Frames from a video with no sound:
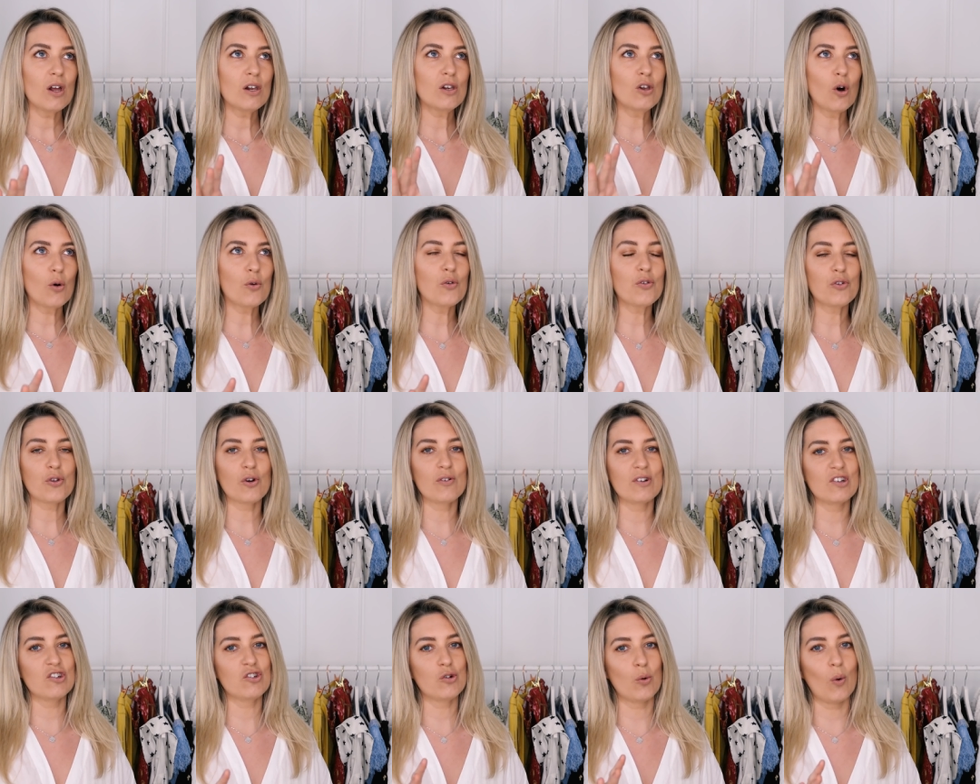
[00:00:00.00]
long
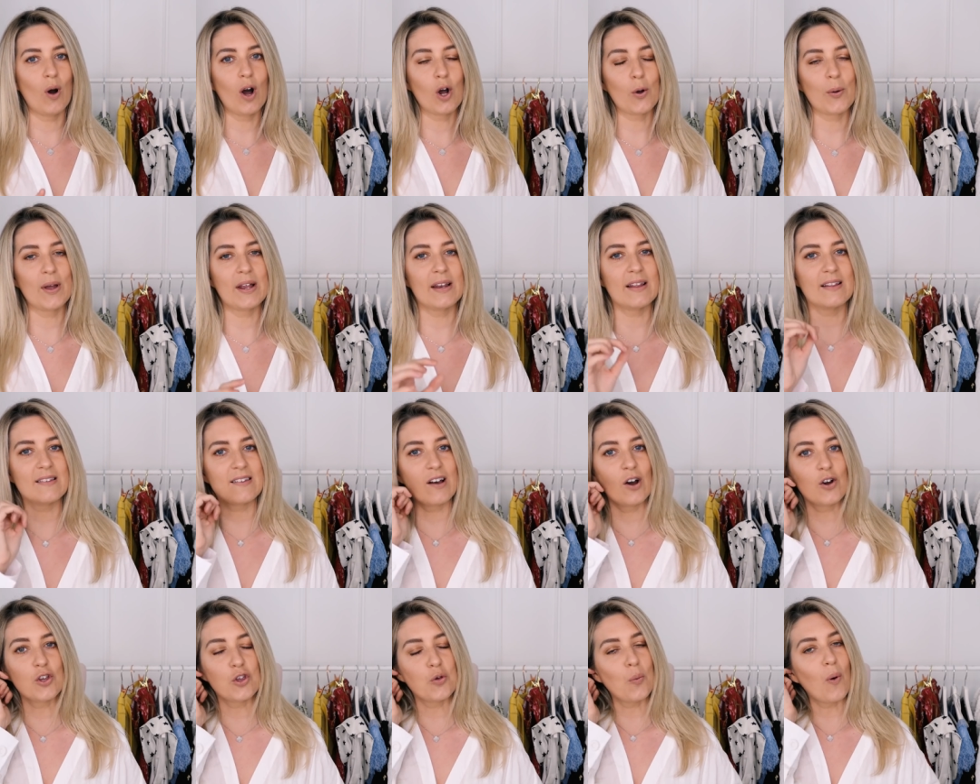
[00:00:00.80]
story short, I'll quickly
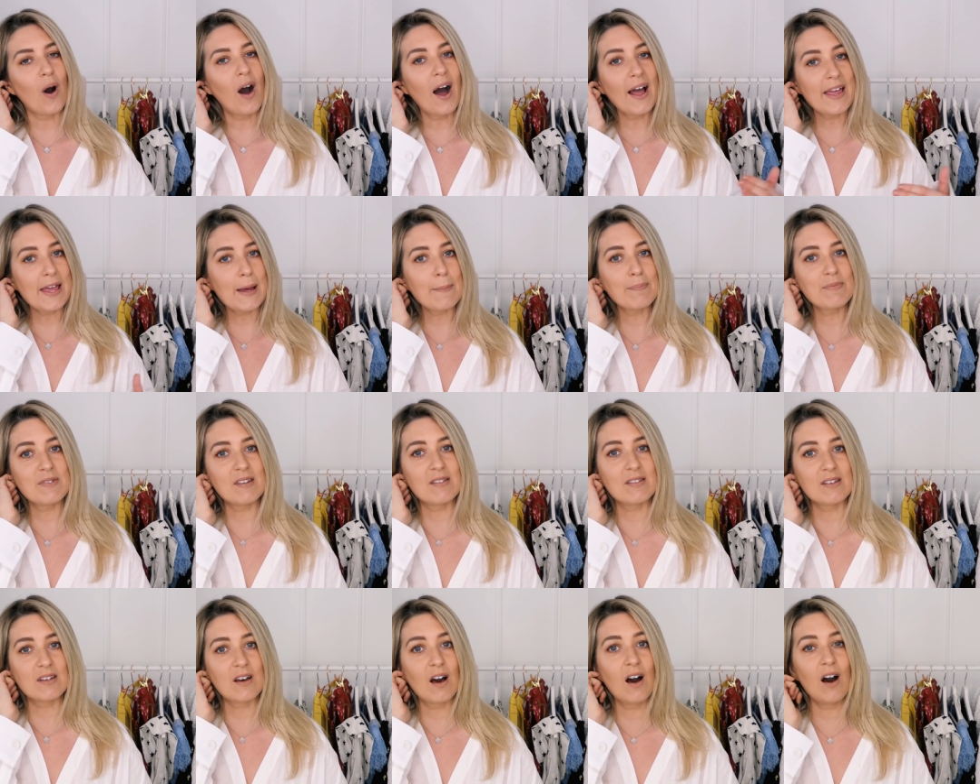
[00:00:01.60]
tell you, I
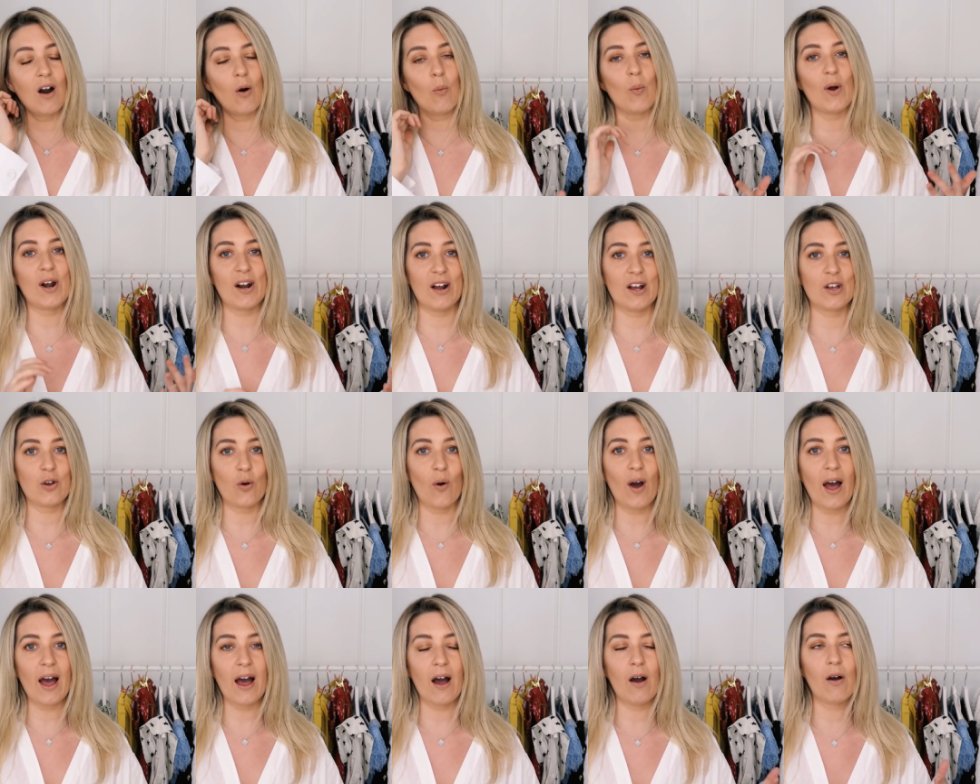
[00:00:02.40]
emptied the car when I
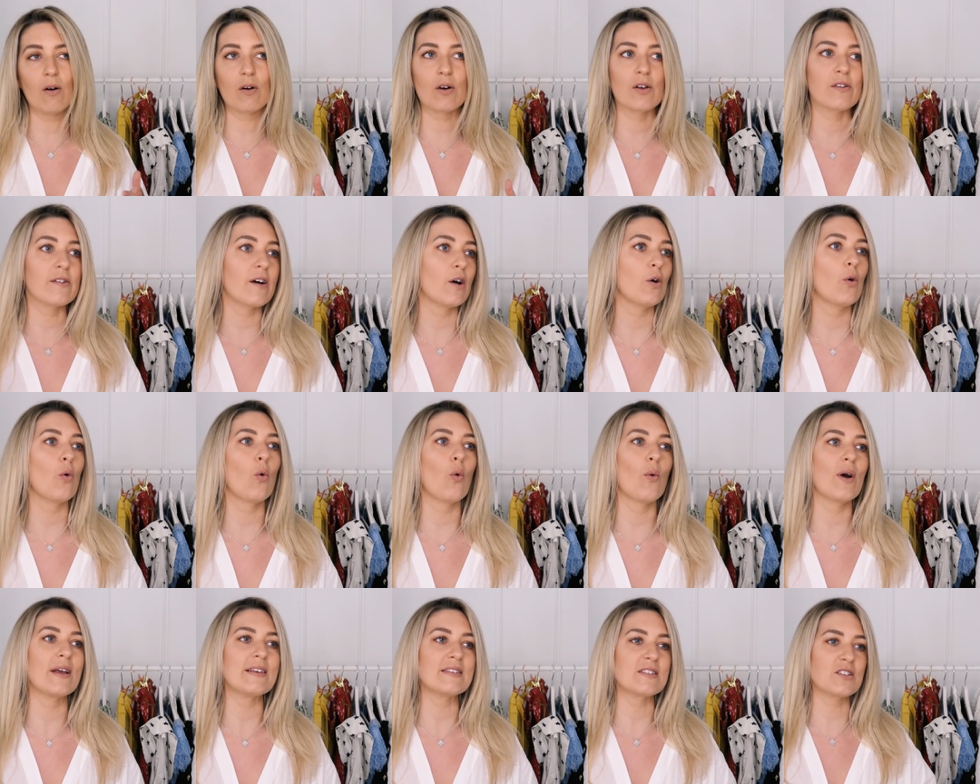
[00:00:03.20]
got out, because I
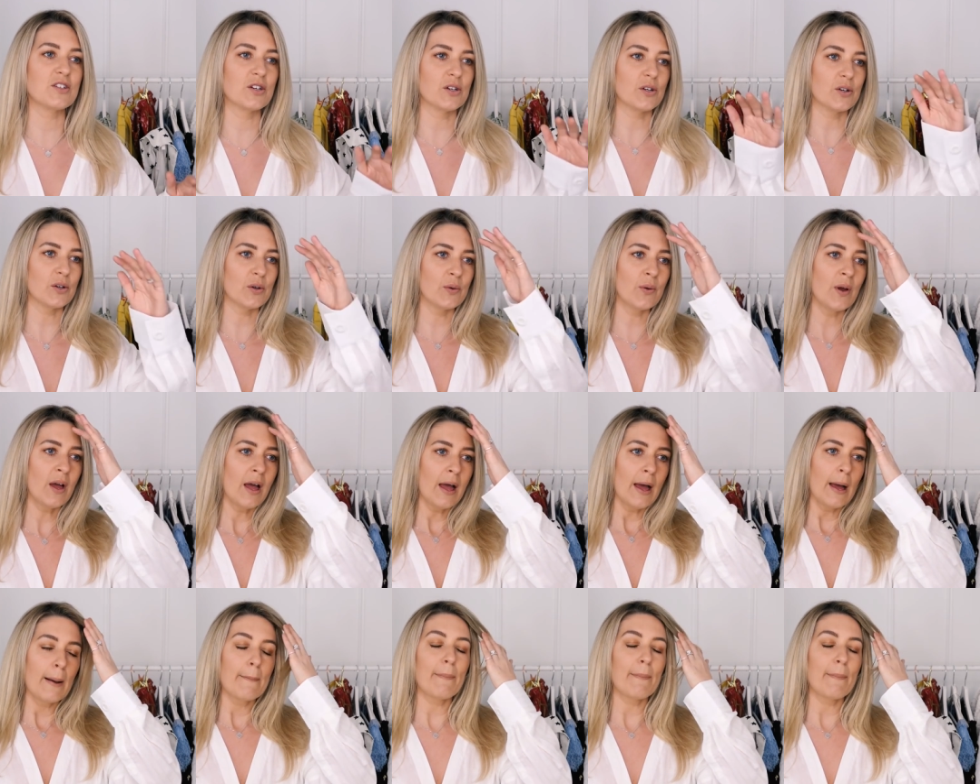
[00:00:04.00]
always do,